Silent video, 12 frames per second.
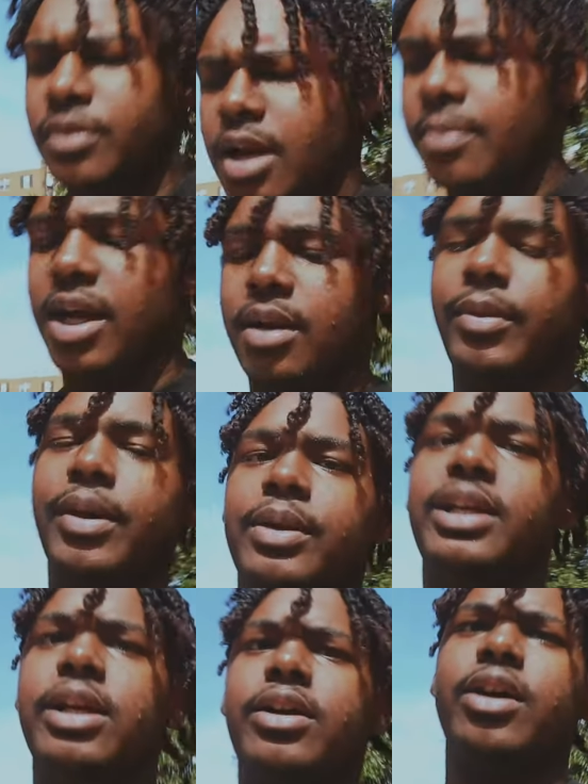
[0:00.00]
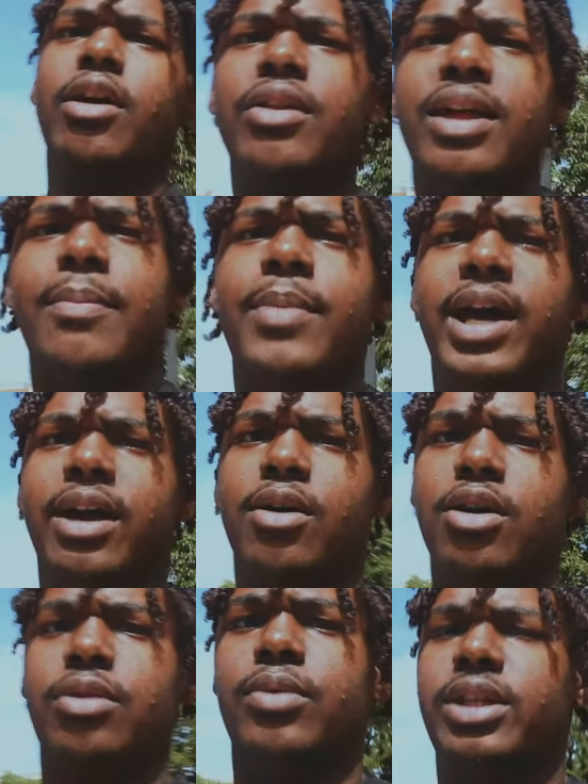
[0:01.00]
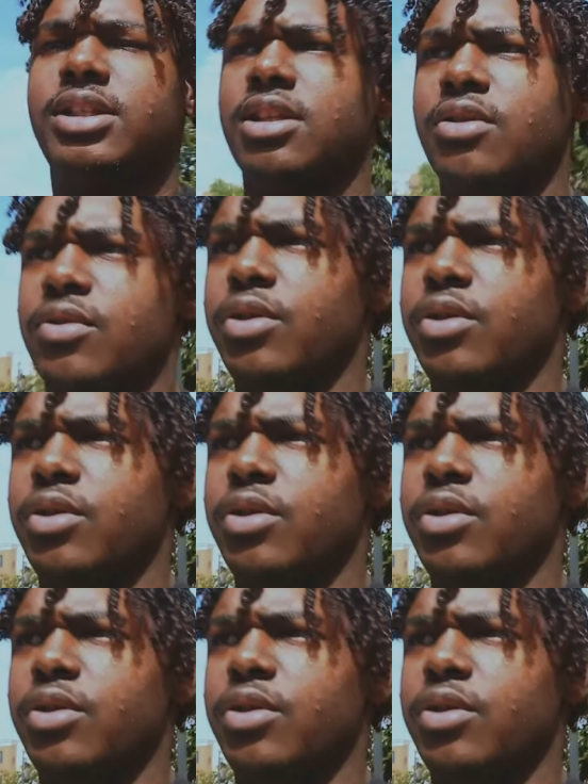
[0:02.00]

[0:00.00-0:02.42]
I'm not gonna be able to carry all that back all the way to the